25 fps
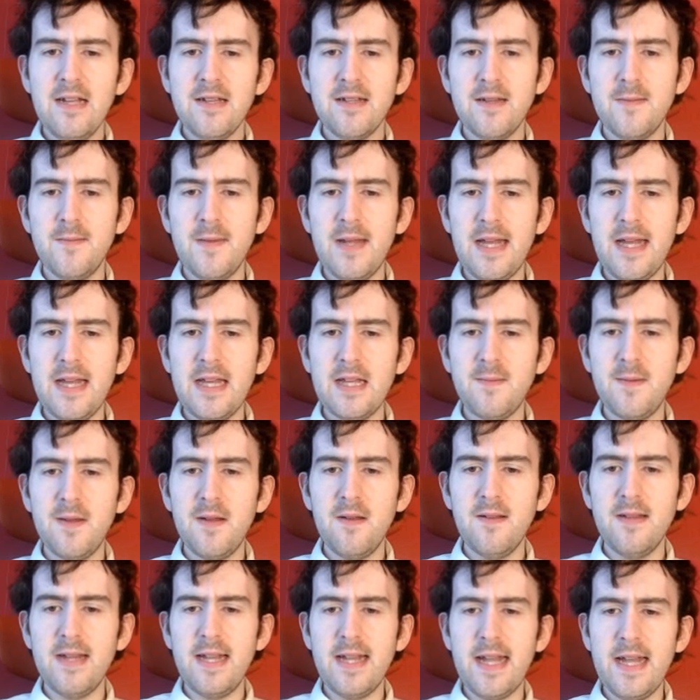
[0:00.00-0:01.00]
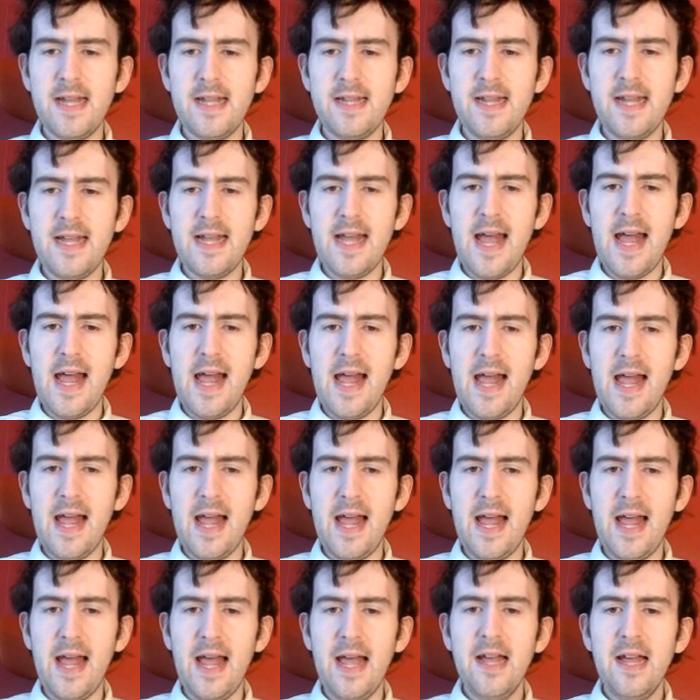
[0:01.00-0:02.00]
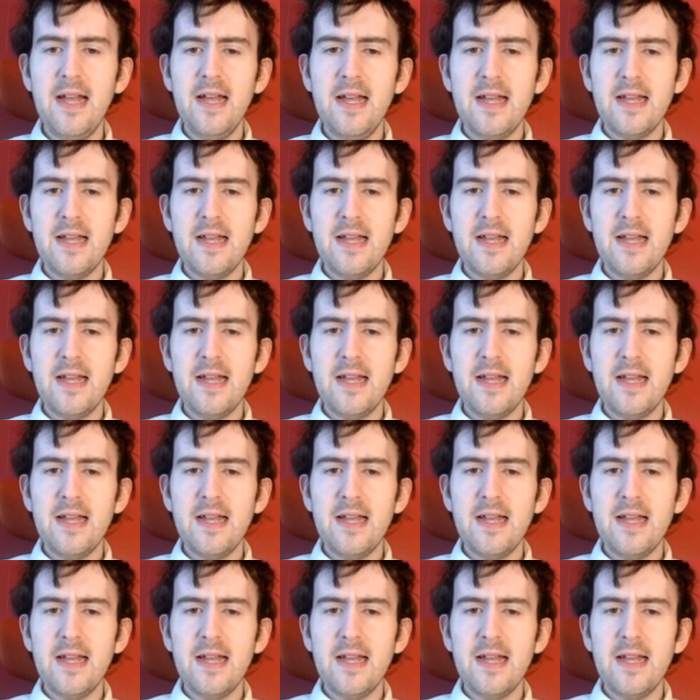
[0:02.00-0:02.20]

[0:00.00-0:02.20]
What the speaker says: to me is music in the air.